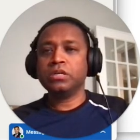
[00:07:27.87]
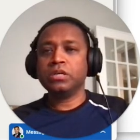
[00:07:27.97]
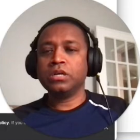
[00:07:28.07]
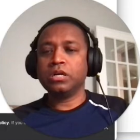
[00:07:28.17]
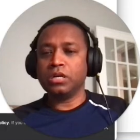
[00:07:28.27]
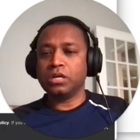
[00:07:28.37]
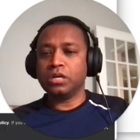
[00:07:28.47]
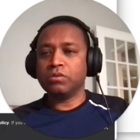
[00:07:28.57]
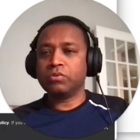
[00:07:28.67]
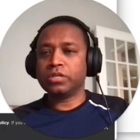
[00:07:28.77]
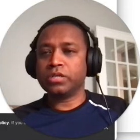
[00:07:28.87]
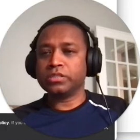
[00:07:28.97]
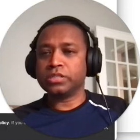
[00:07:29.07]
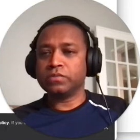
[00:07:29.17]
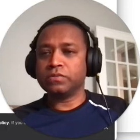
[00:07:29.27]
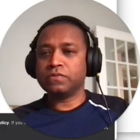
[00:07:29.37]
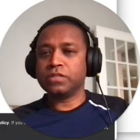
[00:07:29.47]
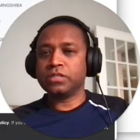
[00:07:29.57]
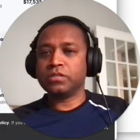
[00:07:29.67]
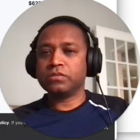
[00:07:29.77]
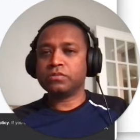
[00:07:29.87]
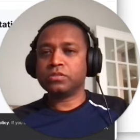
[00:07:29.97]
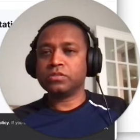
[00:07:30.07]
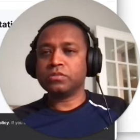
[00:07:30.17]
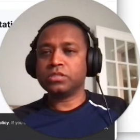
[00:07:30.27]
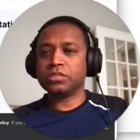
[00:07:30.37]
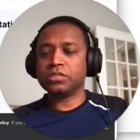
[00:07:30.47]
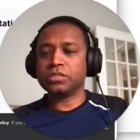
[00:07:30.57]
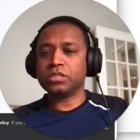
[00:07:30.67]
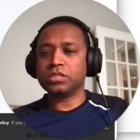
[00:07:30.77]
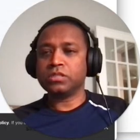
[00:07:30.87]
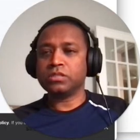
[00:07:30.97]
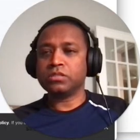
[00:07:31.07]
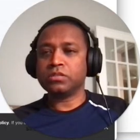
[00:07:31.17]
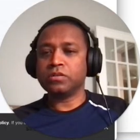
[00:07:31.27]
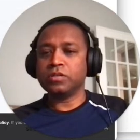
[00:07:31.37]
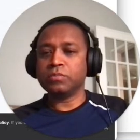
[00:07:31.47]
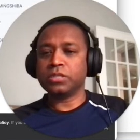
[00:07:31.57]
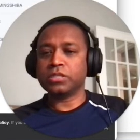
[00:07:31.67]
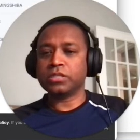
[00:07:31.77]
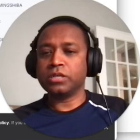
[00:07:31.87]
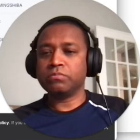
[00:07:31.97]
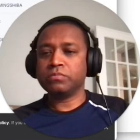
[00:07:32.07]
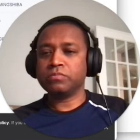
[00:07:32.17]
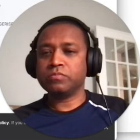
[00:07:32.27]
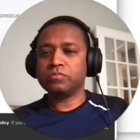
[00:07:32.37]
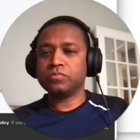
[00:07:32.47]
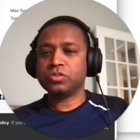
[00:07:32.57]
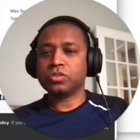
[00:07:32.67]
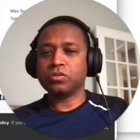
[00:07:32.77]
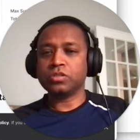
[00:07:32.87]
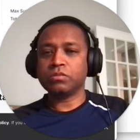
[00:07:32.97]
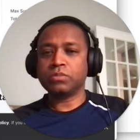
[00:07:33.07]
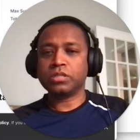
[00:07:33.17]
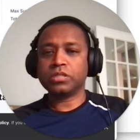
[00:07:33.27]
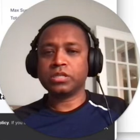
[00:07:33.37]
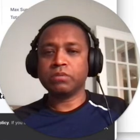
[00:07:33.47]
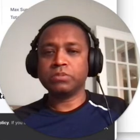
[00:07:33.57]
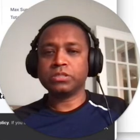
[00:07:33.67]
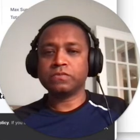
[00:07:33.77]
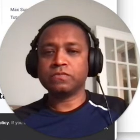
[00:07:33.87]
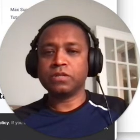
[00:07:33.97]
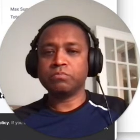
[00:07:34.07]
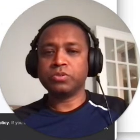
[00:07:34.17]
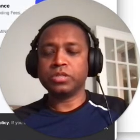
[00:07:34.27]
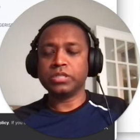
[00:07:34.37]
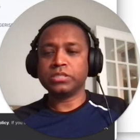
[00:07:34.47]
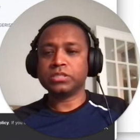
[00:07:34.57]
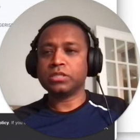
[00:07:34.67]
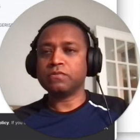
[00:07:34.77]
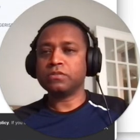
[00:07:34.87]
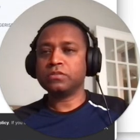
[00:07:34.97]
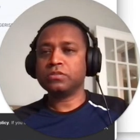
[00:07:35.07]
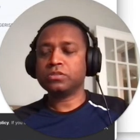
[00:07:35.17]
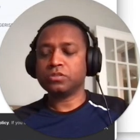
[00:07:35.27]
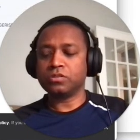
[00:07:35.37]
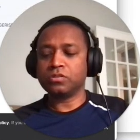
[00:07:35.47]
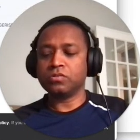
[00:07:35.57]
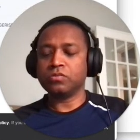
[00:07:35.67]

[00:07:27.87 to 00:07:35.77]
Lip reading: What else can we find out? So this is their coin market cap. So their market cap is 5.87. So